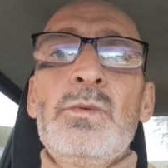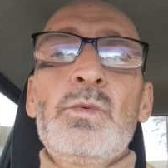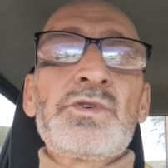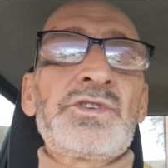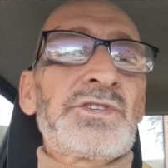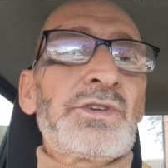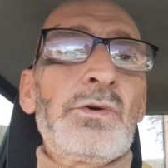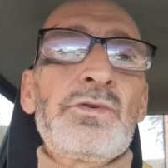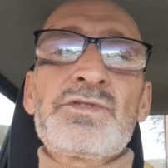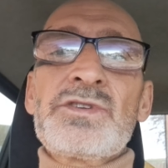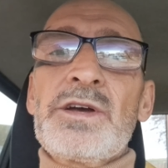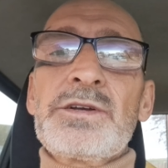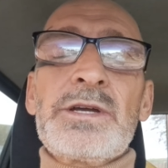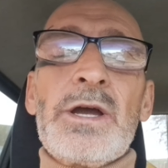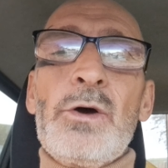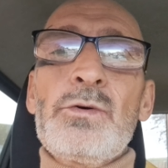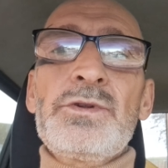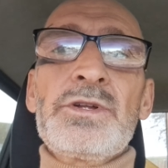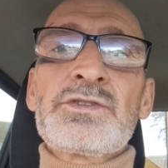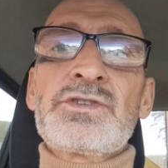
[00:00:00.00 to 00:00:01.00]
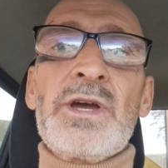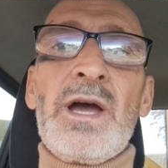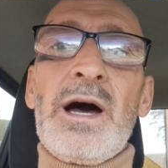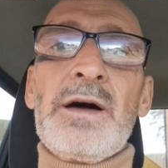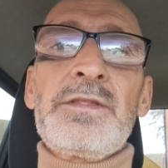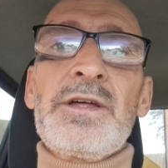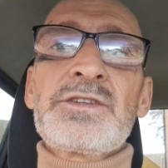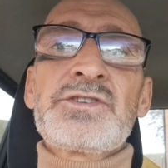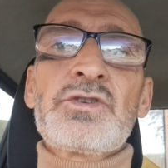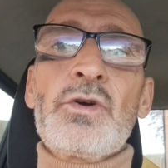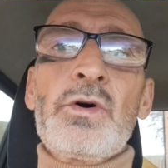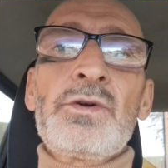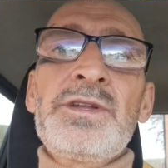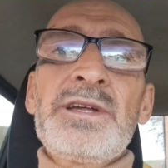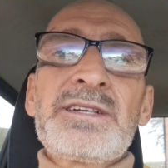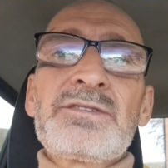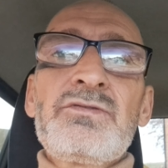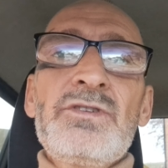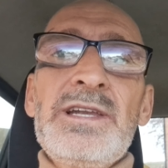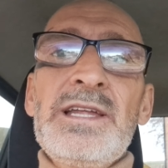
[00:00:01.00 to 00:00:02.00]
as soon as they go to jail, they join
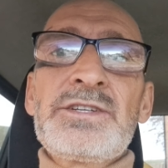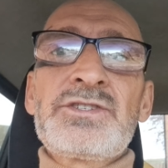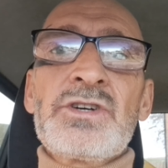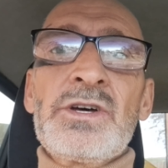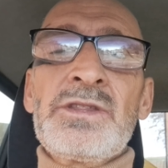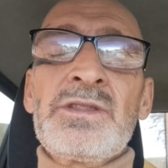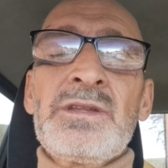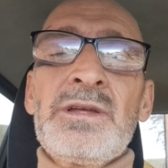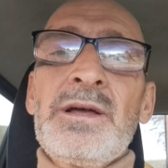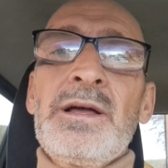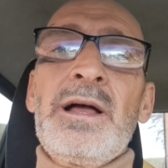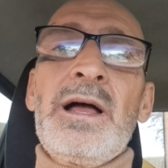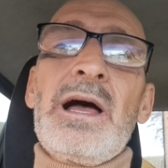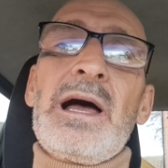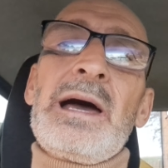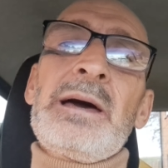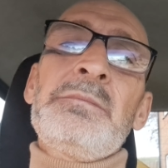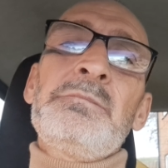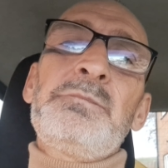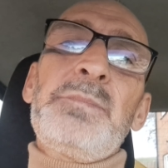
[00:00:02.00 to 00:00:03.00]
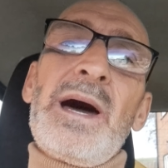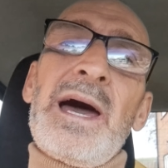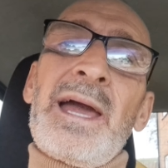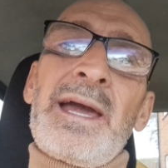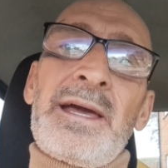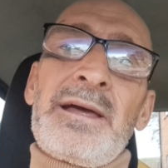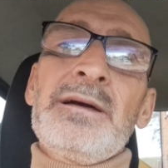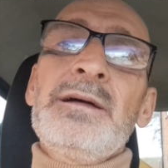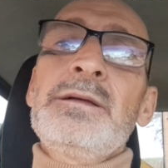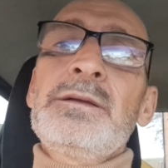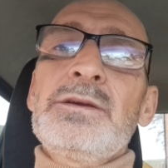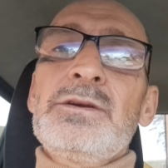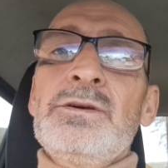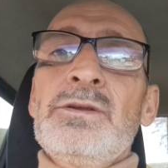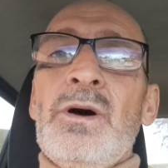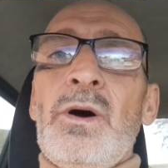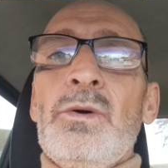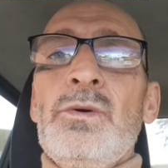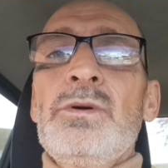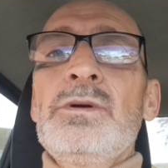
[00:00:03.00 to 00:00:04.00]
this religion and bang, you
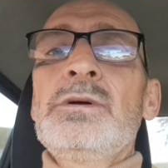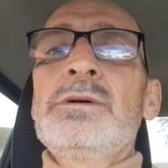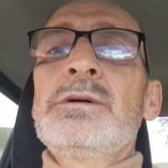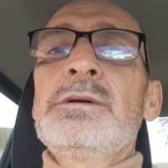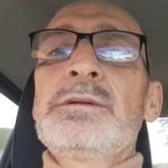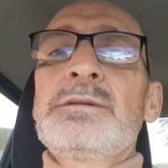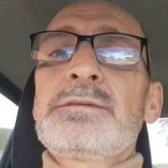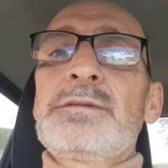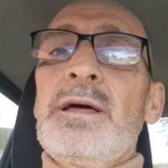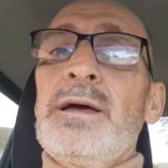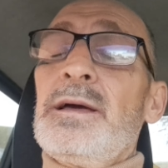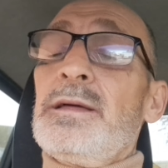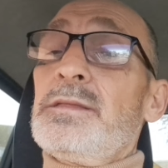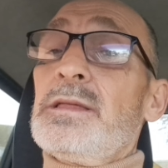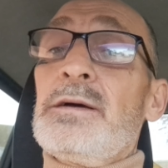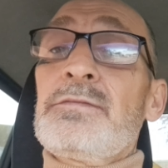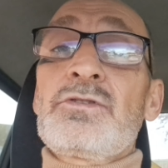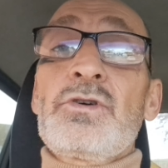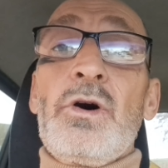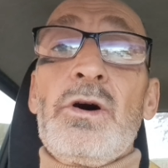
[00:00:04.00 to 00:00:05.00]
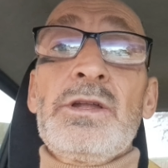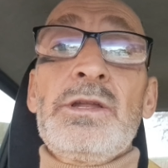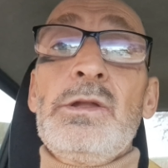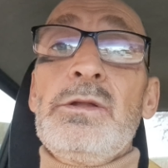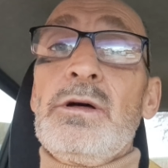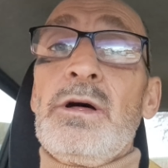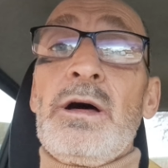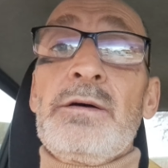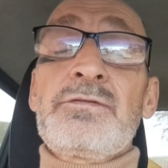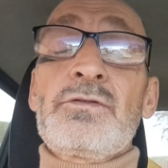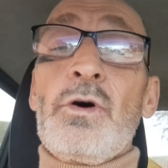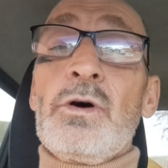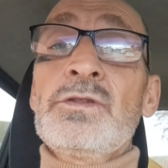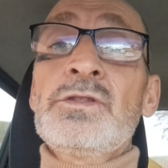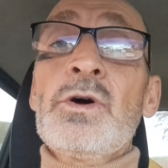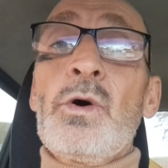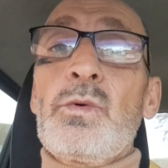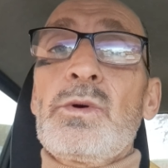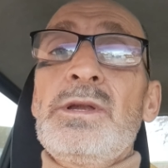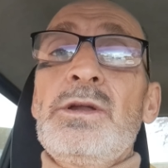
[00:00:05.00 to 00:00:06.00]
know, they've got a, I've got a
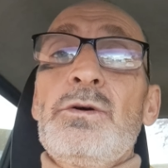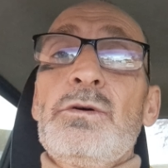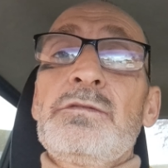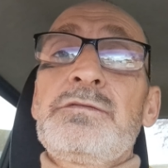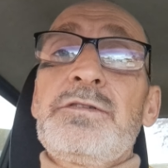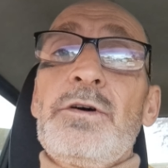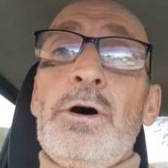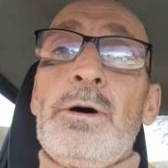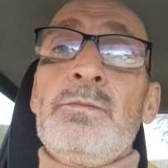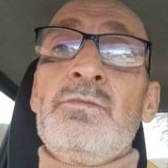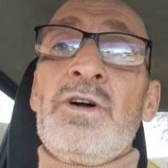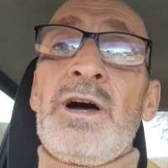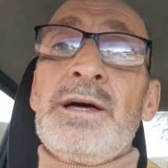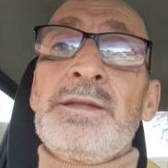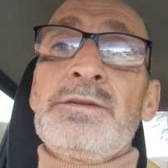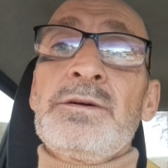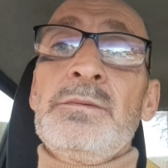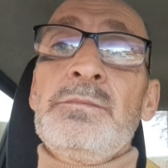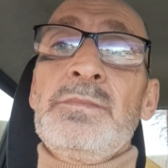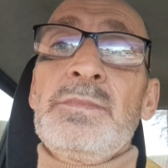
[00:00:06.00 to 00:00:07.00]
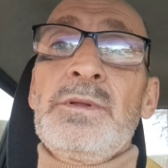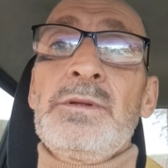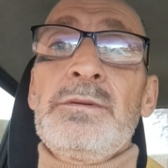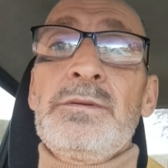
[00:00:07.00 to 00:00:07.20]
naughty little firm around them.